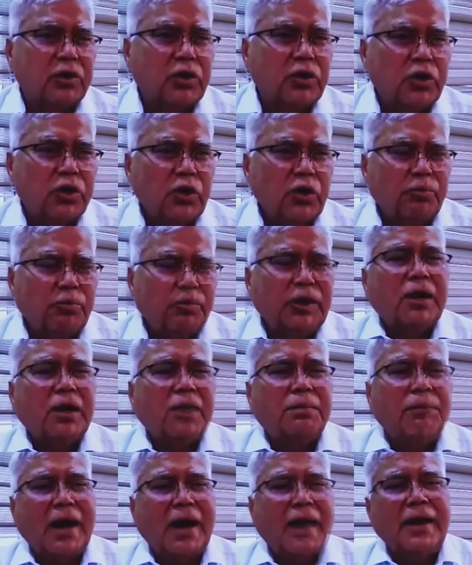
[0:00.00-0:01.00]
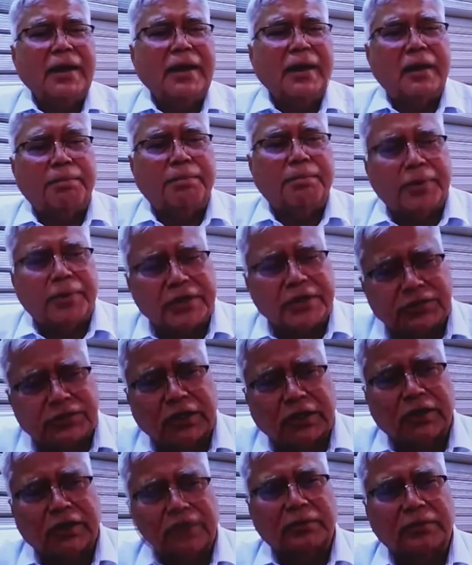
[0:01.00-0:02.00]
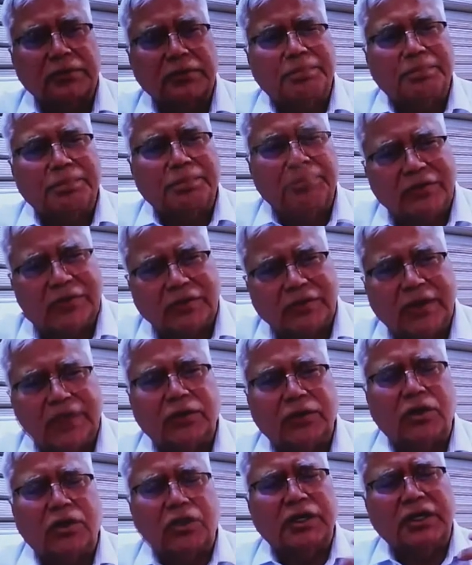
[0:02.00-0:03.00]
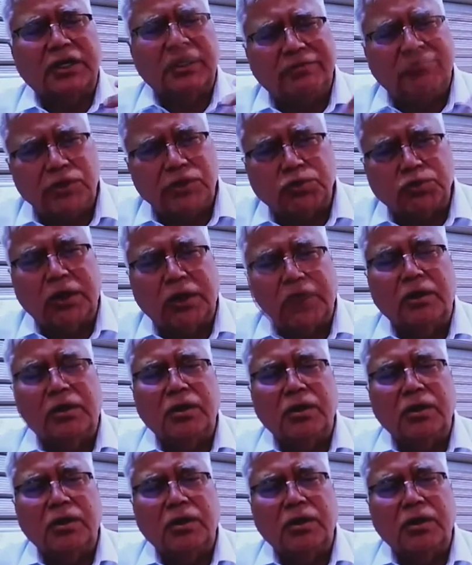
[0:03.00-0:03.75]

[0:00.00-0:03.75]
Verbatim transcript: whereby a person, the patient or individual,